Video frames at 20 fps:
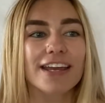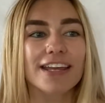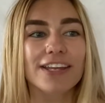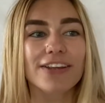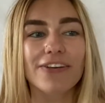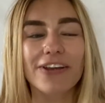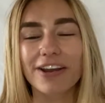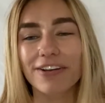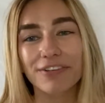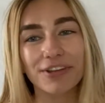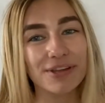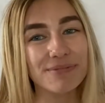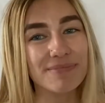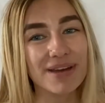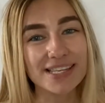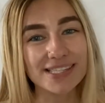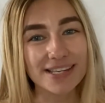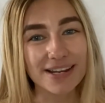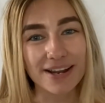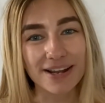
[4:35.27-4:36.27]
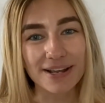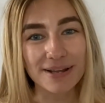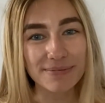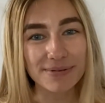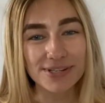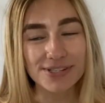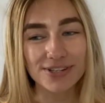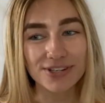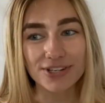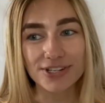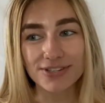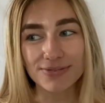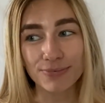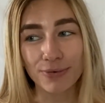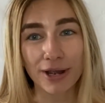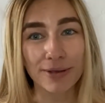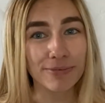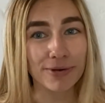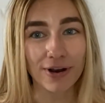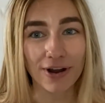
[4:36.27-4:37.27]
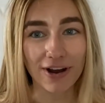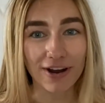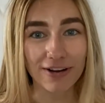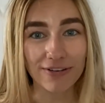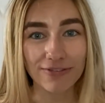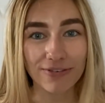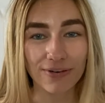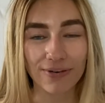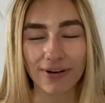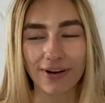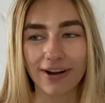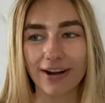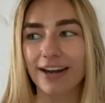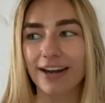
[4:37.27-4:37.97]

you can't really mess it up because you just wipe it off or